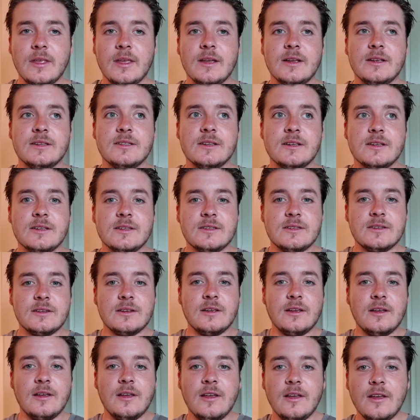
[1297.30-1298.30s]
exist.
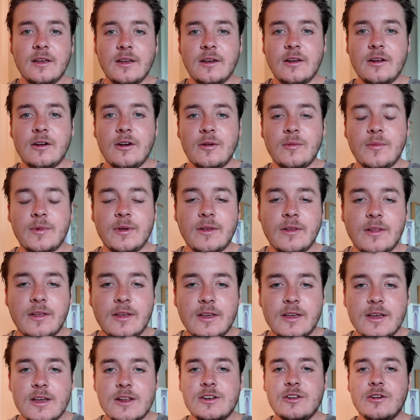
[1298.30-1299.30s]
You know what I mean?
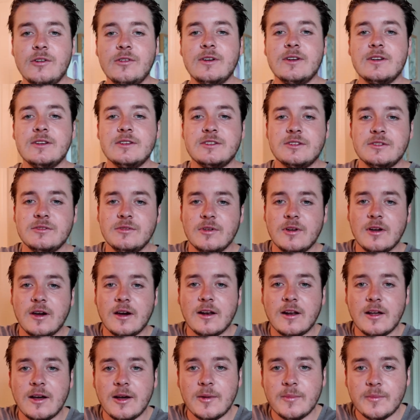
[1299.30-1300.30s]
Don't get too
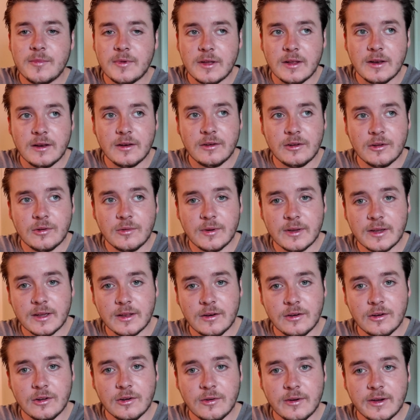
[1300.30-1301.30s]
caught up in doing
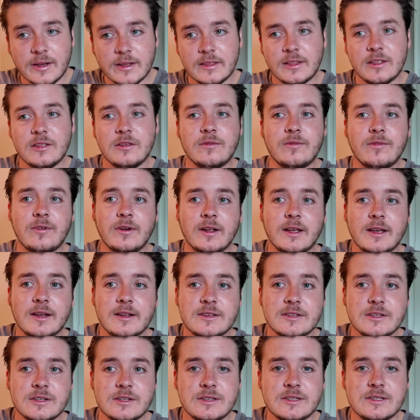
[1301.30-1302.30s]
that you
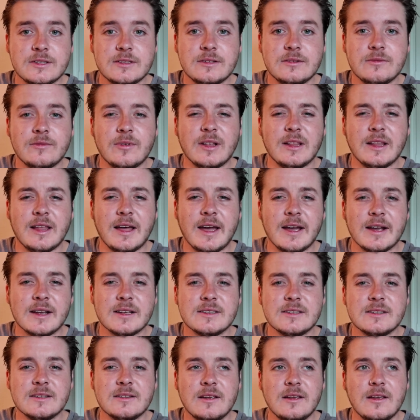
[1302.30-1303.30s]
forget to
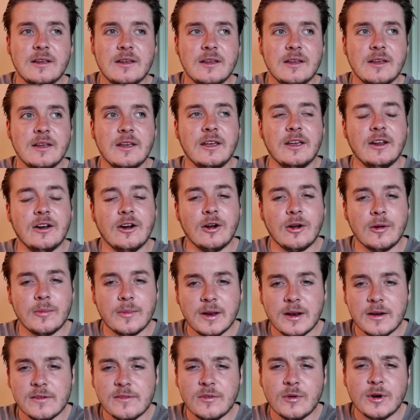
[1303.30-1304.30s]
relax. You know, I
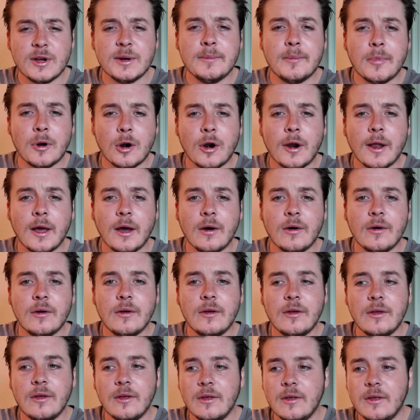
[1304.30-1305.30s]
mean, avoid burnout.
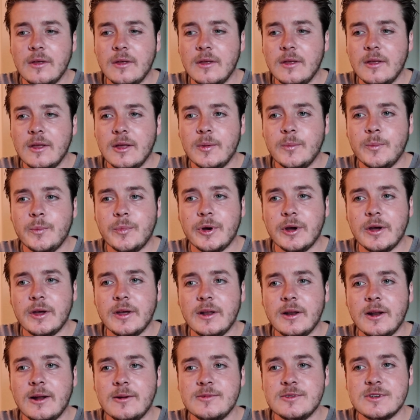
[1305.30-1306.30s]

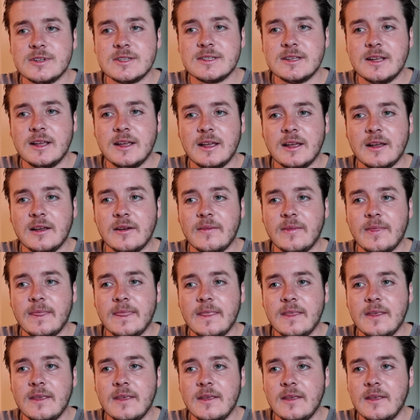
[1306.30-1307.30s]
But I'm just saying,
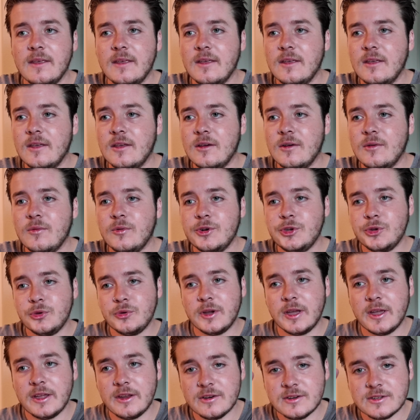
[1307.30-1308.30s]
when
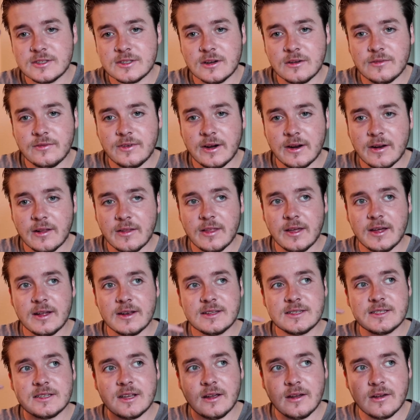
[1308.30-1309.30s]
you get yourself out of
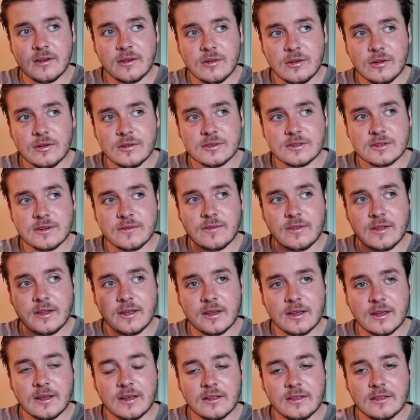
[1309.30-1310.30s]
that cycles of
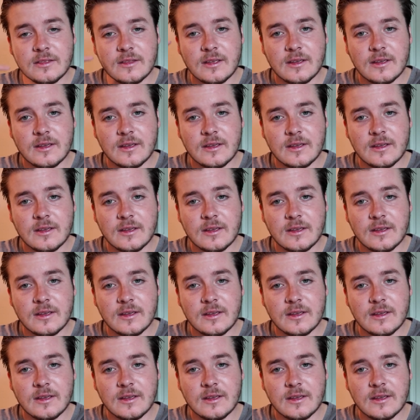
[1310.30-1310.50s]
thinking